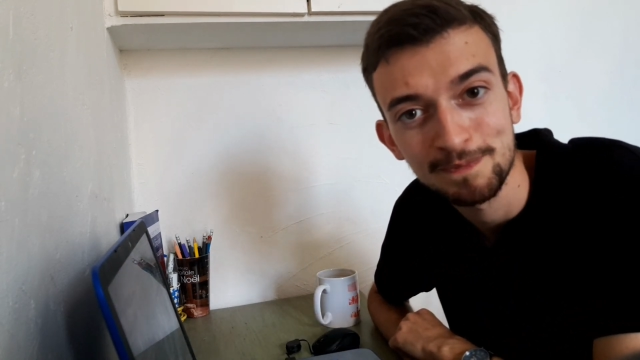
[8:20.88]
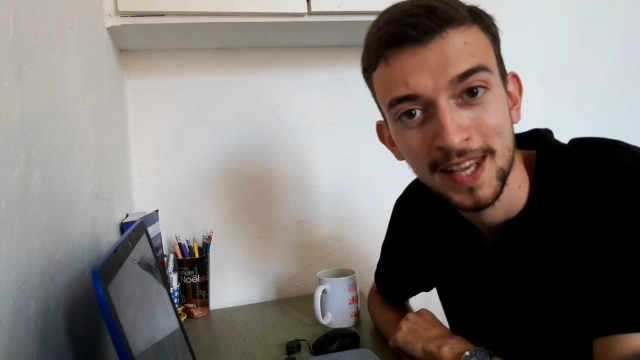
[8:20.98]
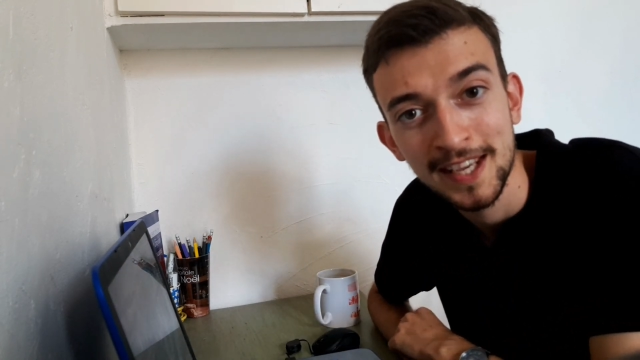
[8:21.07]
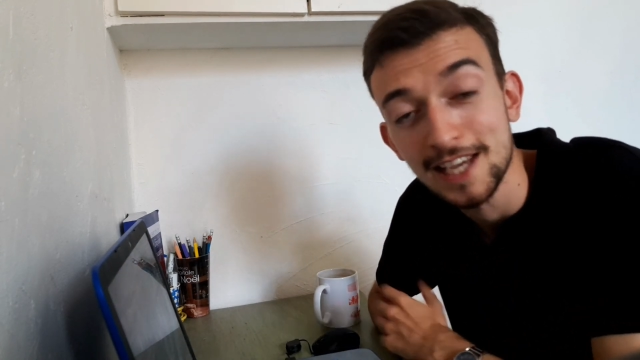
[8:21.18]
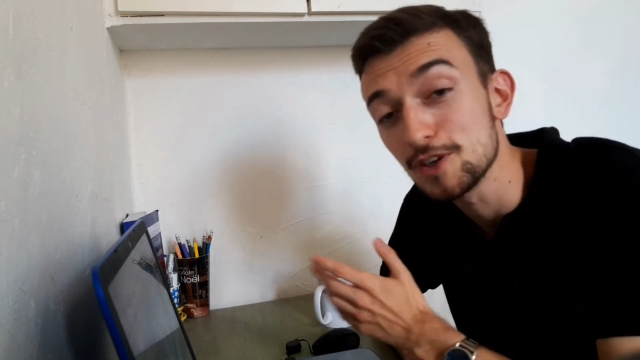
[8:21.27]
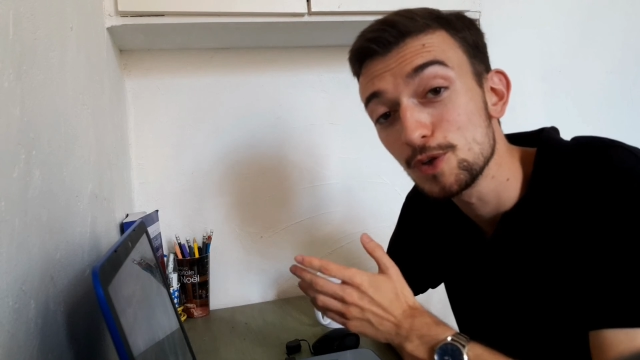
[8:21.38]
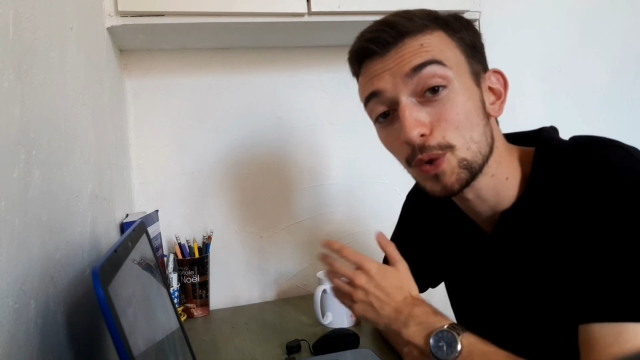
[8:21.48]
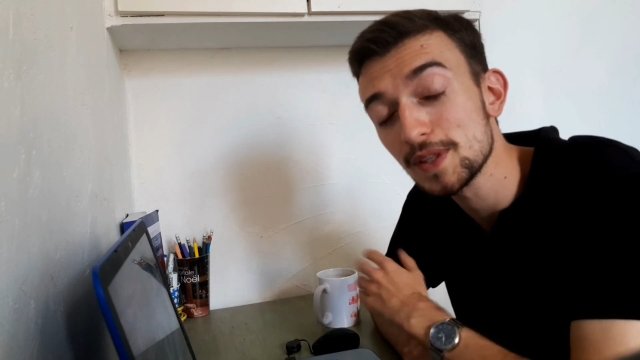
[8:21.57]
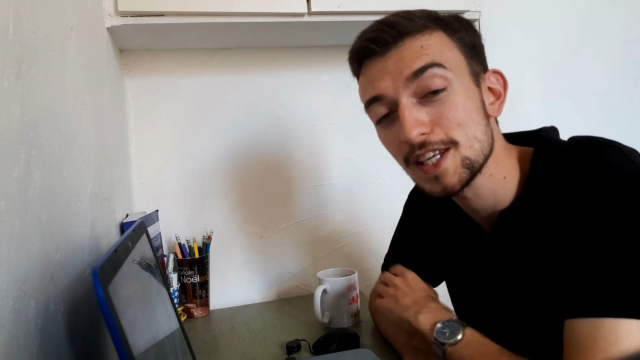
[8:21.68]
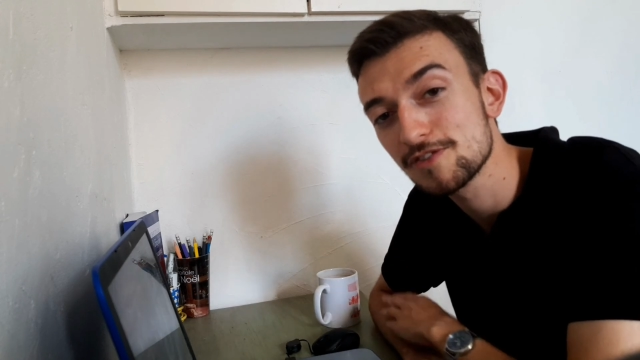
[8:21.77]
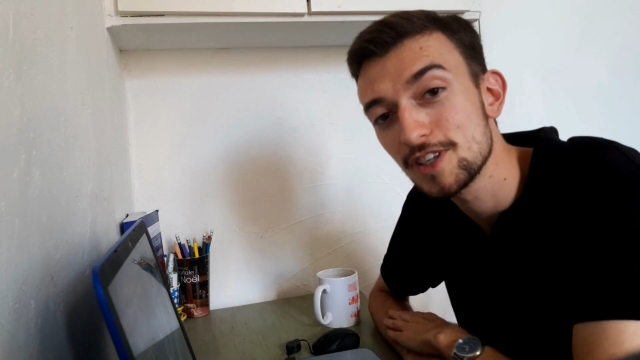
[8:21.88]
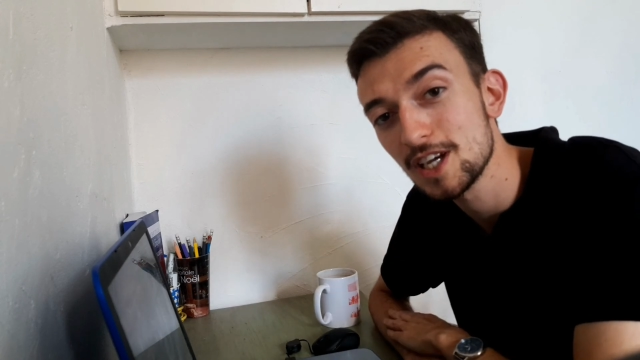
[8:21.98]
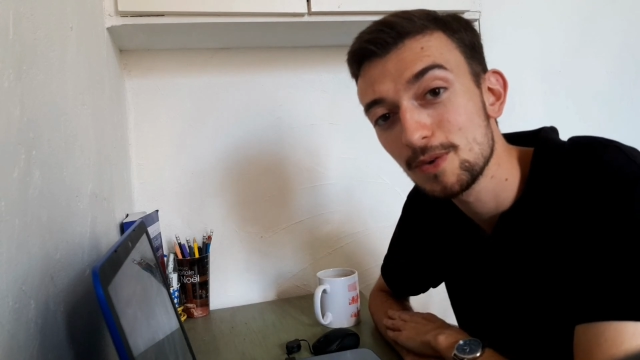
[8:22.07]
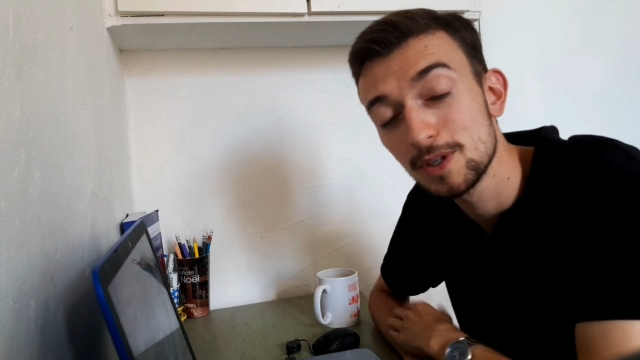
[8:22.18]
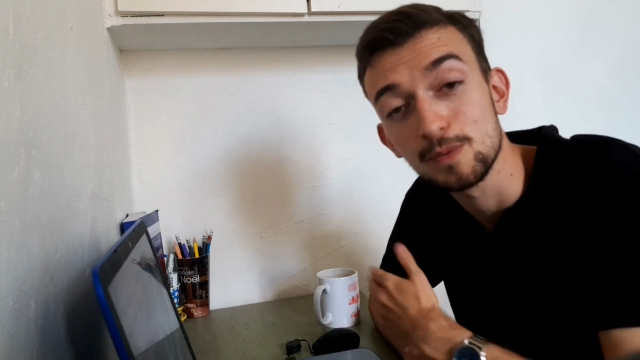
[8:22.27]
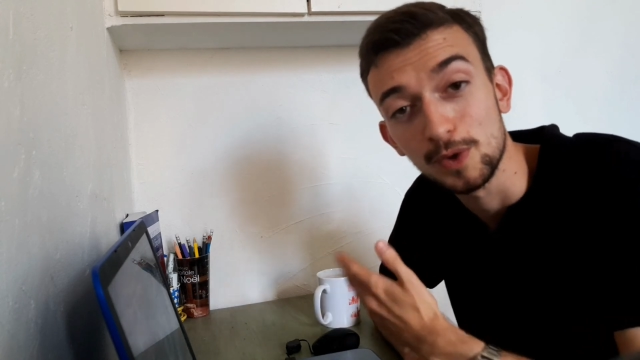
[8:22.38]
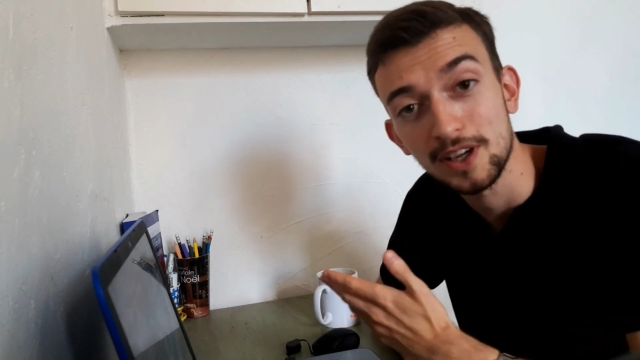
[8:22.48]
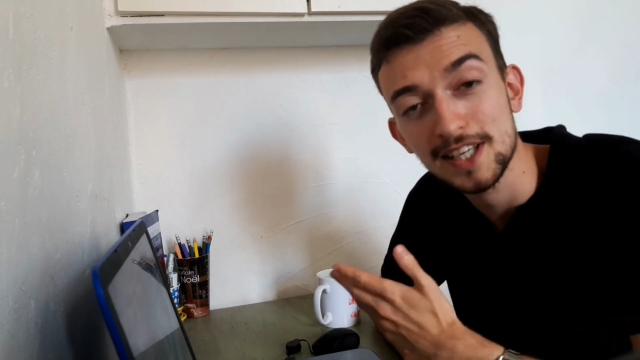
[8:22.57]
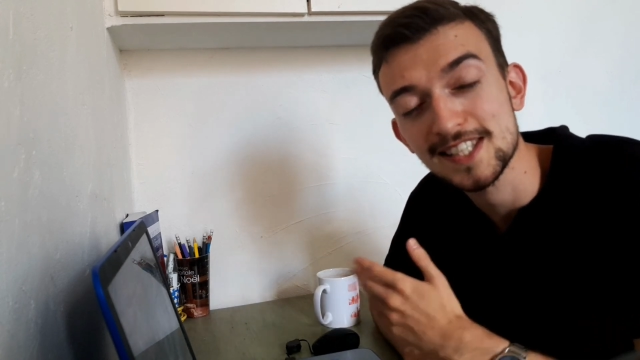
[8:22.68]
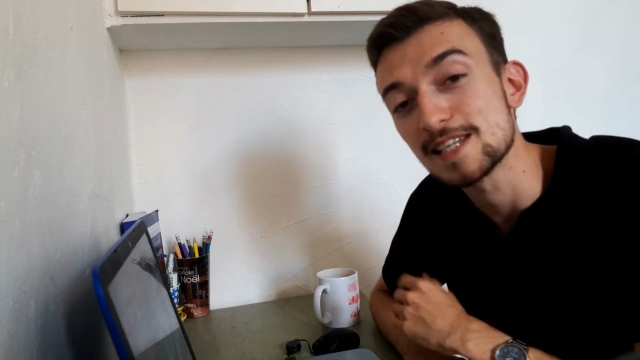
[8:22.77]
If you enjoyed this video and would
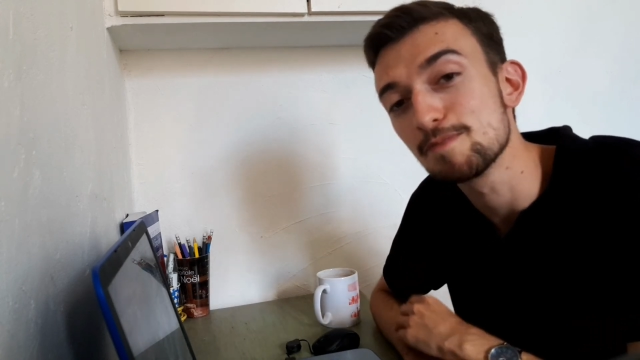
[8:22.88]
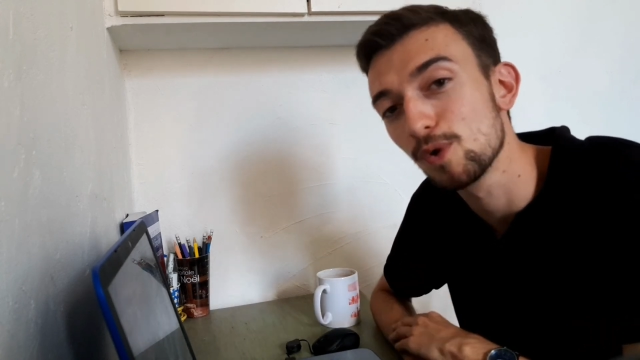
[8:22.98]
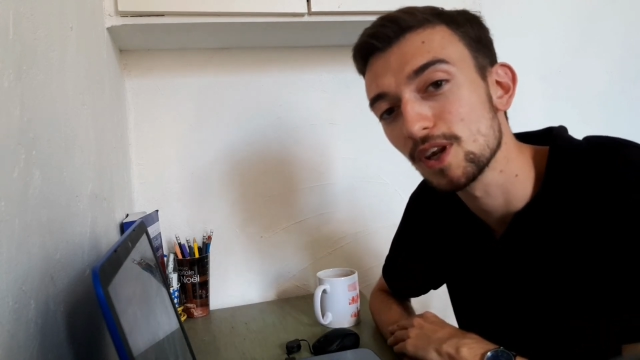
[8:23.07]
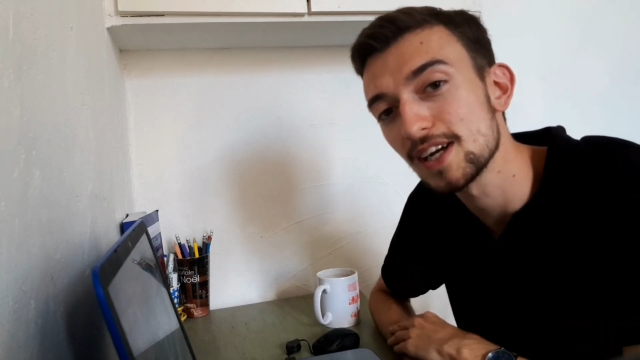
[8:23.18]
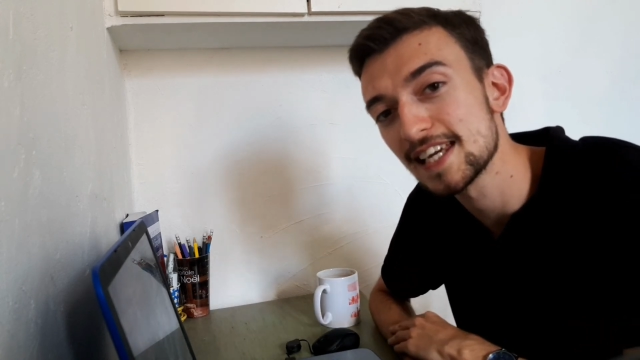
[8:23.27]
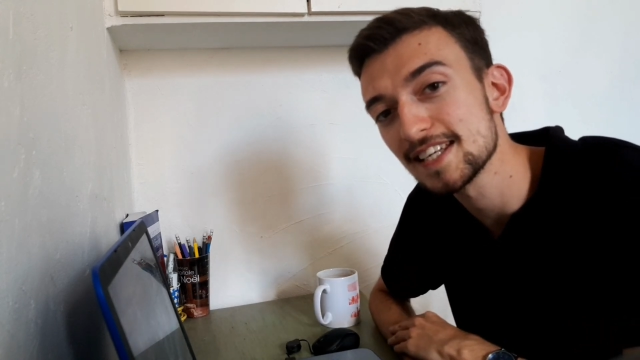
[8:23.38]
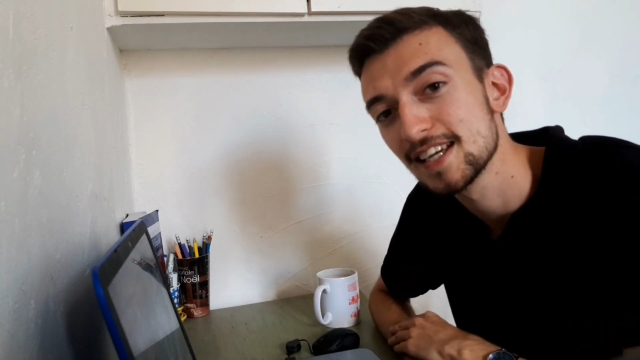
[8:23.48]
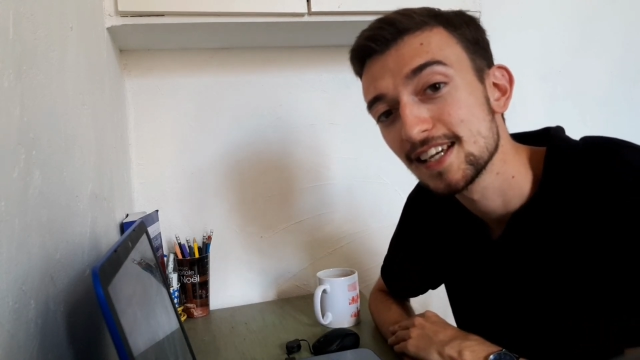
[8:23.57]
like to see more like it,